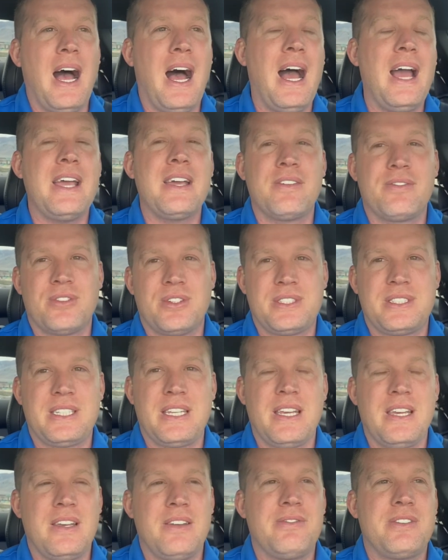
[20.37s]
I have
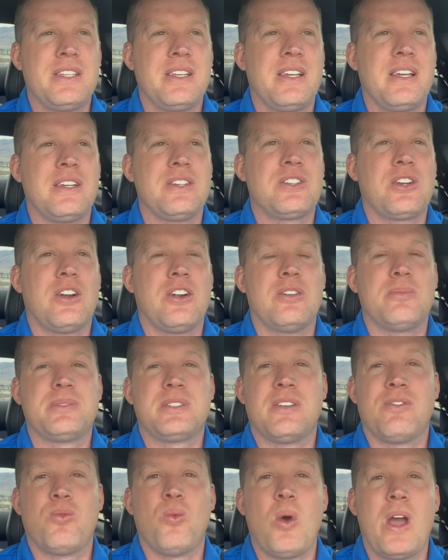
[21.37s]
received in
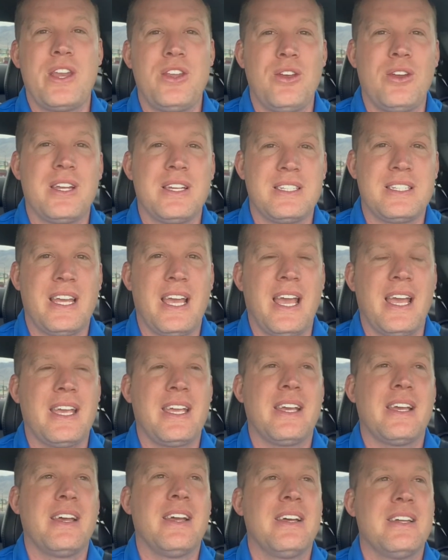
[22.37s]
terms of when you can take
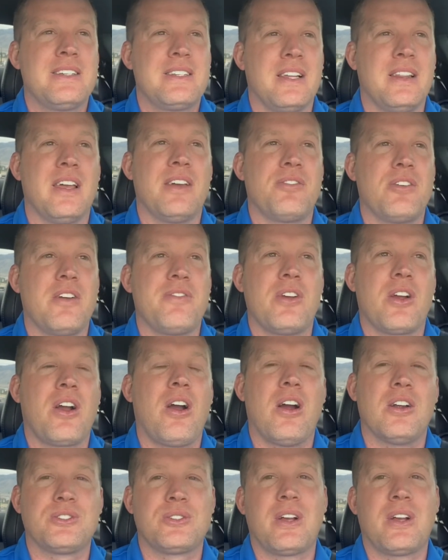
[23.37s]
delivery of your car.